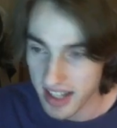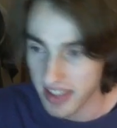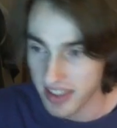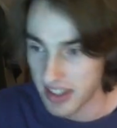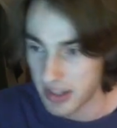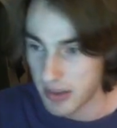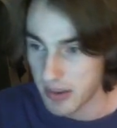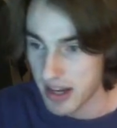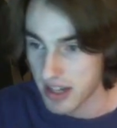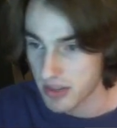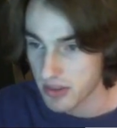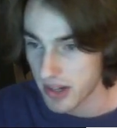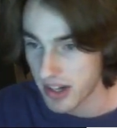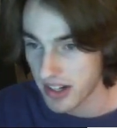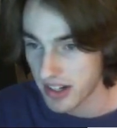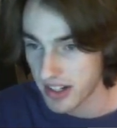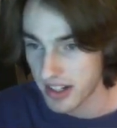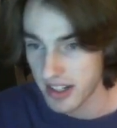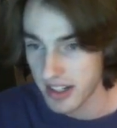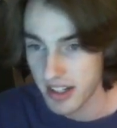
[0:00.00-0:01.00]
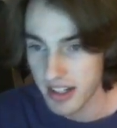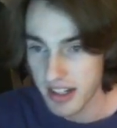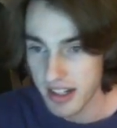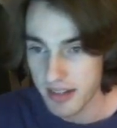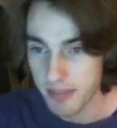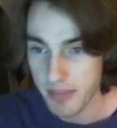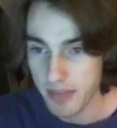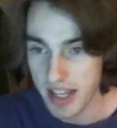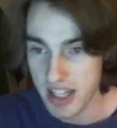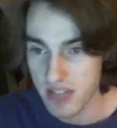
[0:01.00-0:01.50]
in the US round.
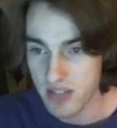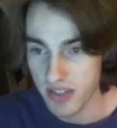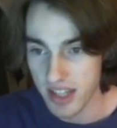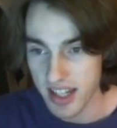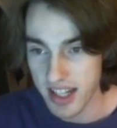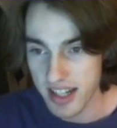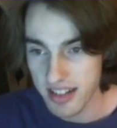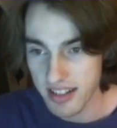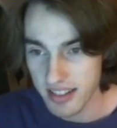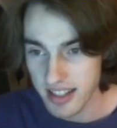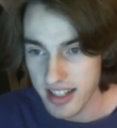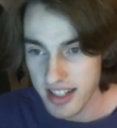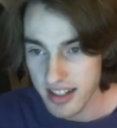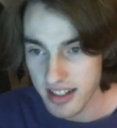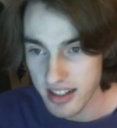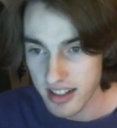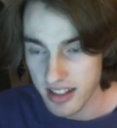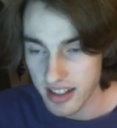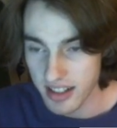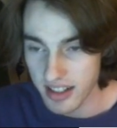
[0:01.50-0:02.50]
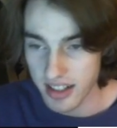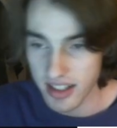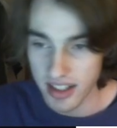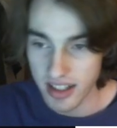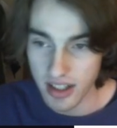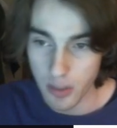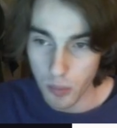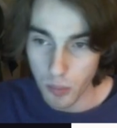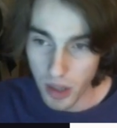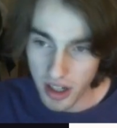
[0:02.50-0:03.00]
As for the Italy,
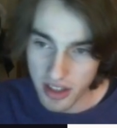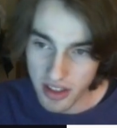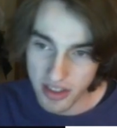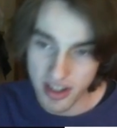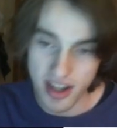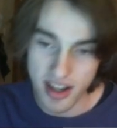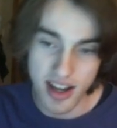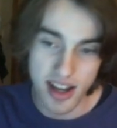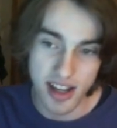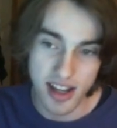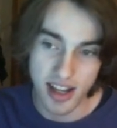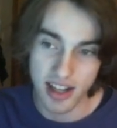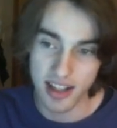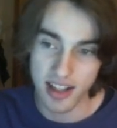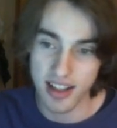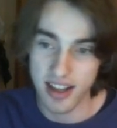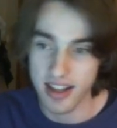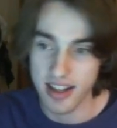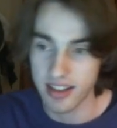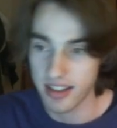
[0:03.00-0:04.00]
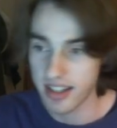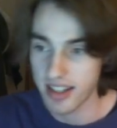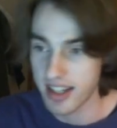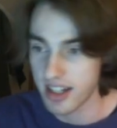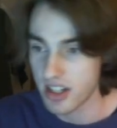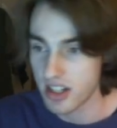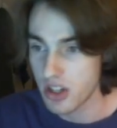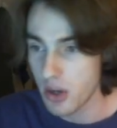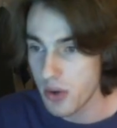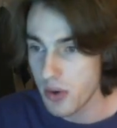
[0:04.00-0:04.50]
one other guy getting Italy
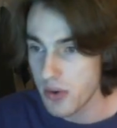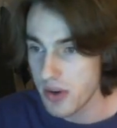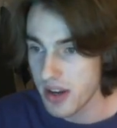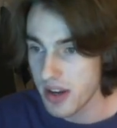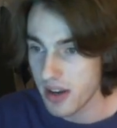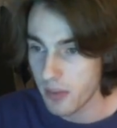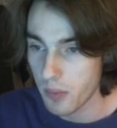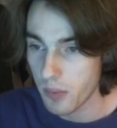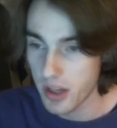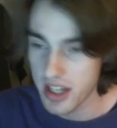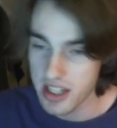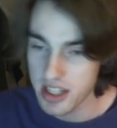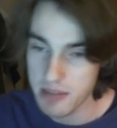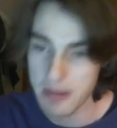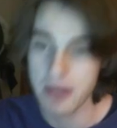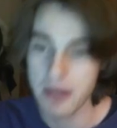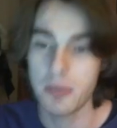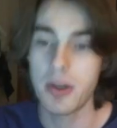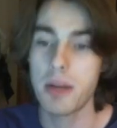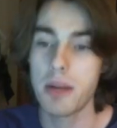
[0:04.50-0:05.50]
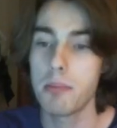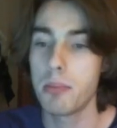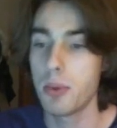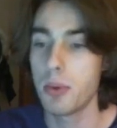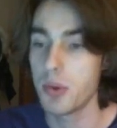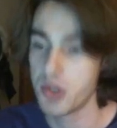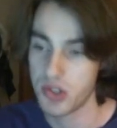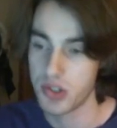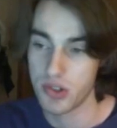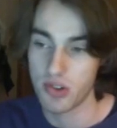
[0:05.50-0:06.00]
and one in Spain, one in
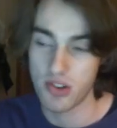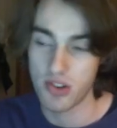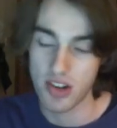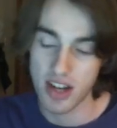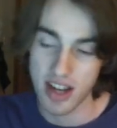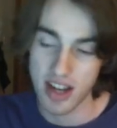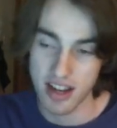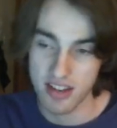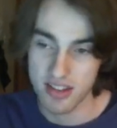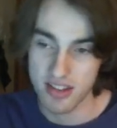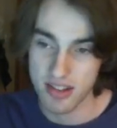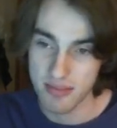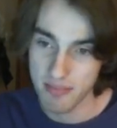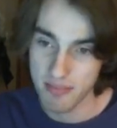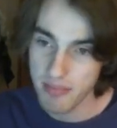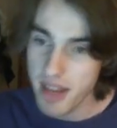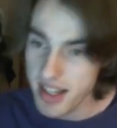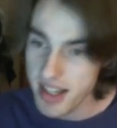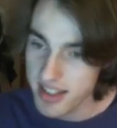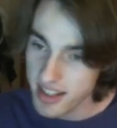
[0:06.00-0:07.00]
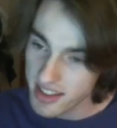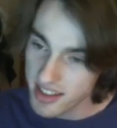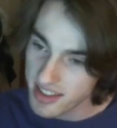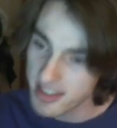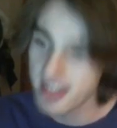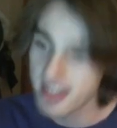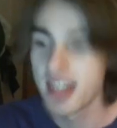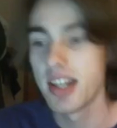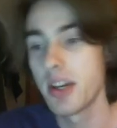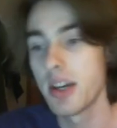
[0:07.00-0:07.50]
Portugal. Okay, so makes
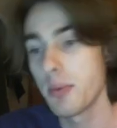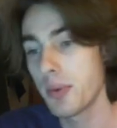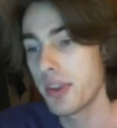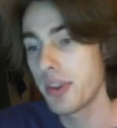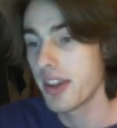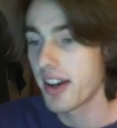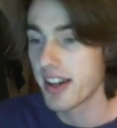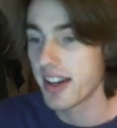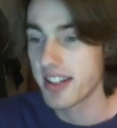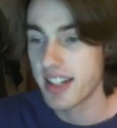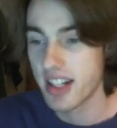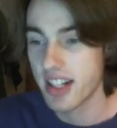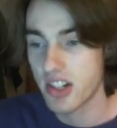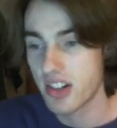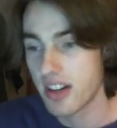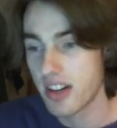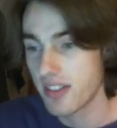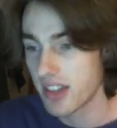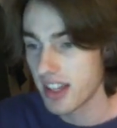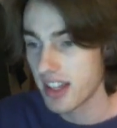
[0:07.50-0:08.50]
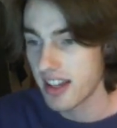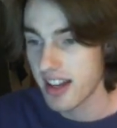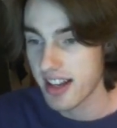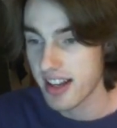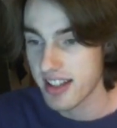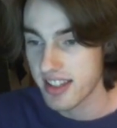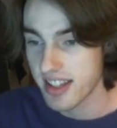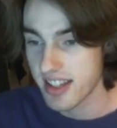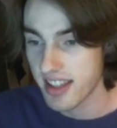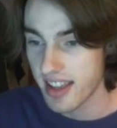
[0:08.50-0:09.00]
sense with the architecture and everything. I
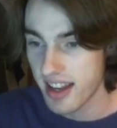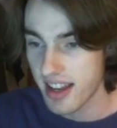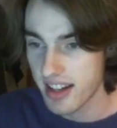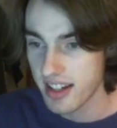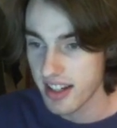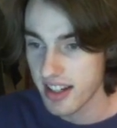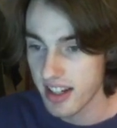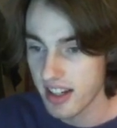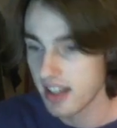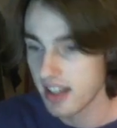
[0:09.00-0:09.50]
can see that.